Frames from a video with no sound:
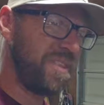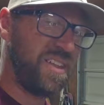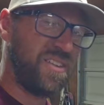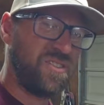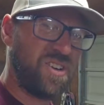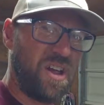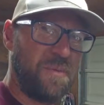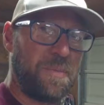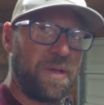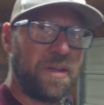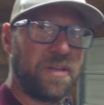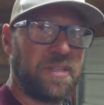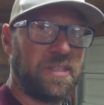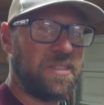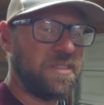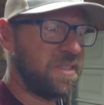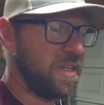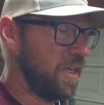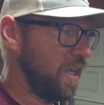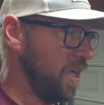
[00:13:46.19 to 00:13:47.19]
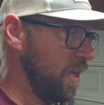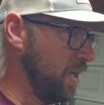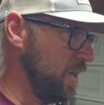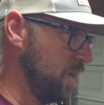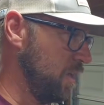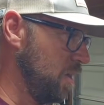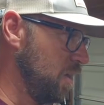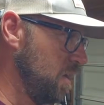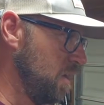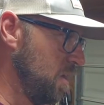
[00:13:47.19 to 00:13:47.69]
I'm trying to make it easy as I
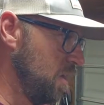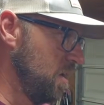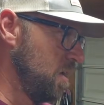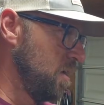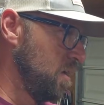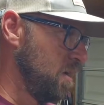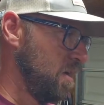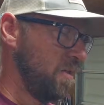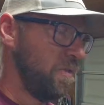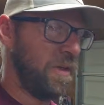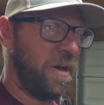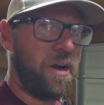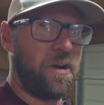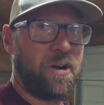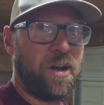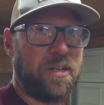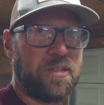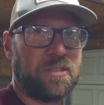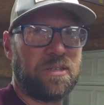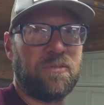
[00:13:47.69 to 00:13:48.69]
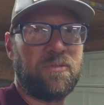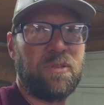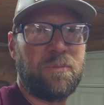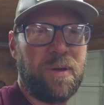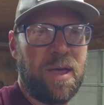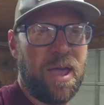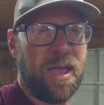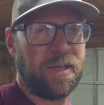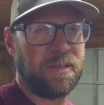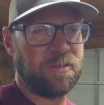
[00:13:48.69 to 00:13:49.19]
can. The air ride stuff in the
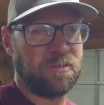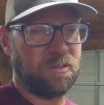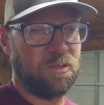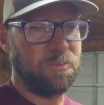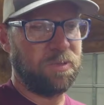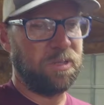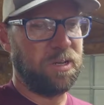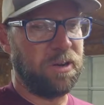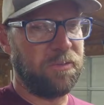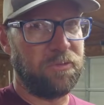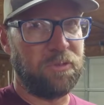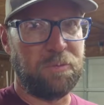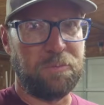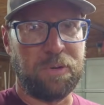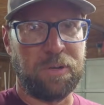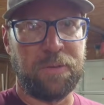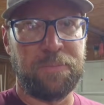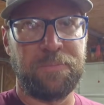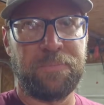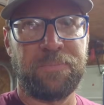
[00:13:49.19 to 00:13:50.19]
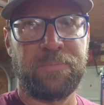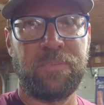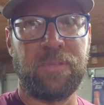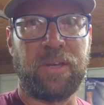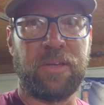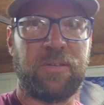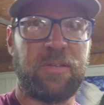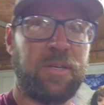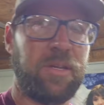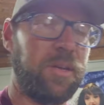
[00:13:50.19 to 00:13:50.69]
back is a little bit different, but
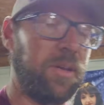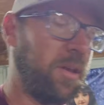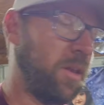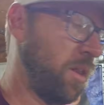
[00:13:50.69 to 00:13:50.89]
like I said,